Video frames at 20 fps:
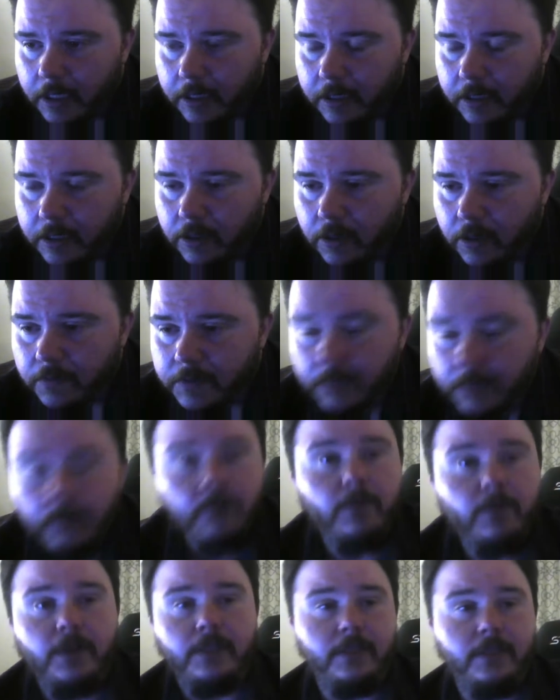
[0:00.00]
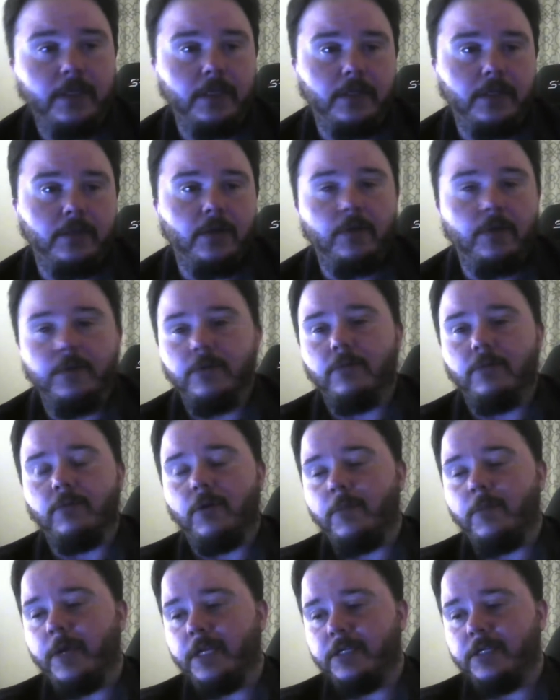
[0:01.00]
And you know, if someone wants to get to know
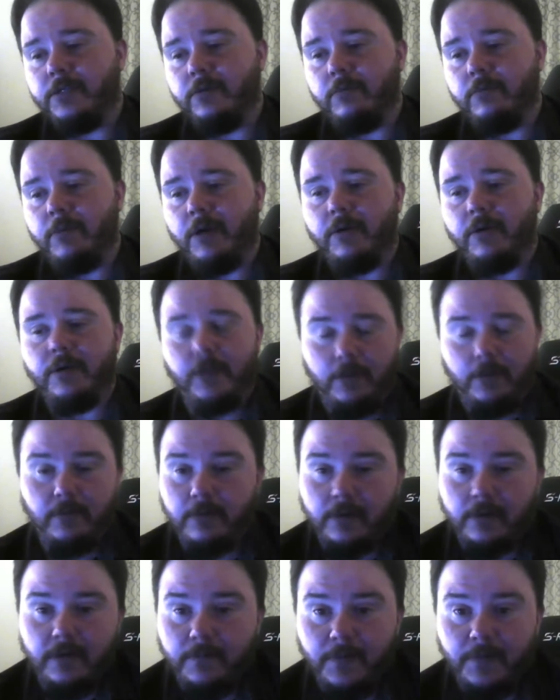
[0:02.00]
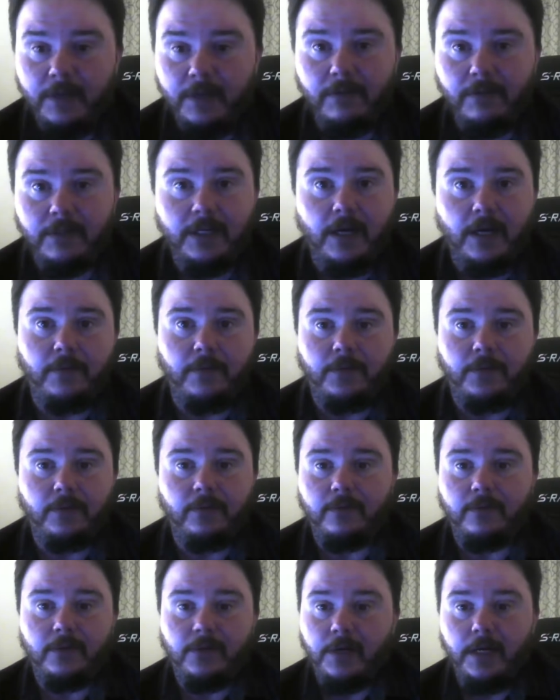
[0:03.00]
you and romance you and marry you, they're going to video chat
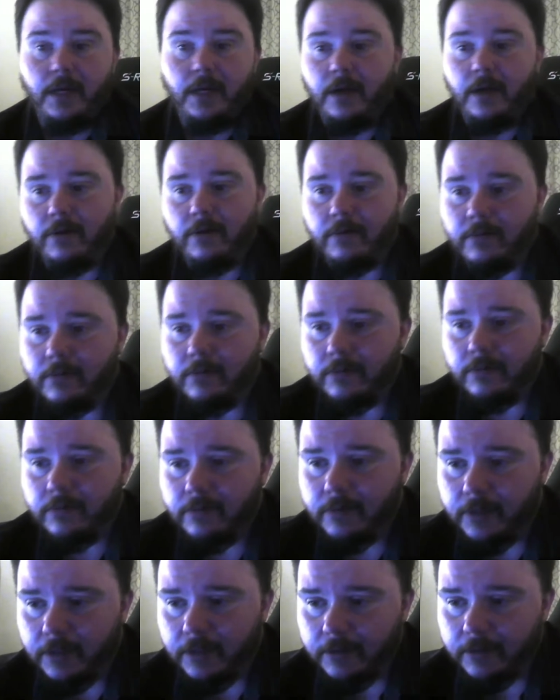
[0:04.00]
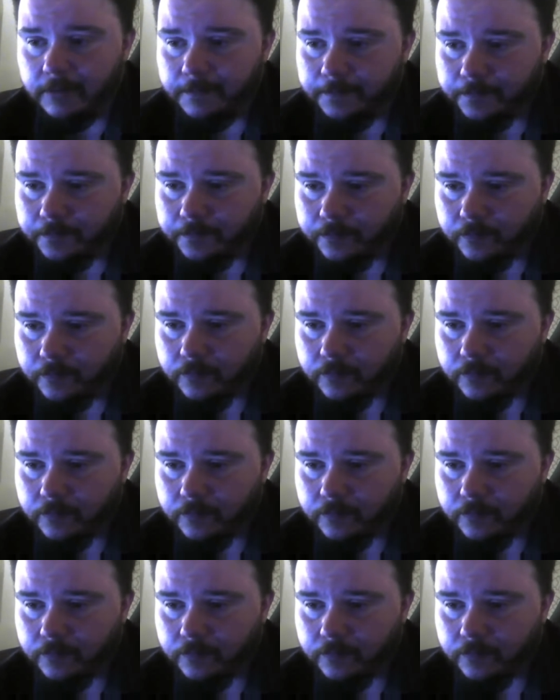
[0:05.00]
with you straight out. You know.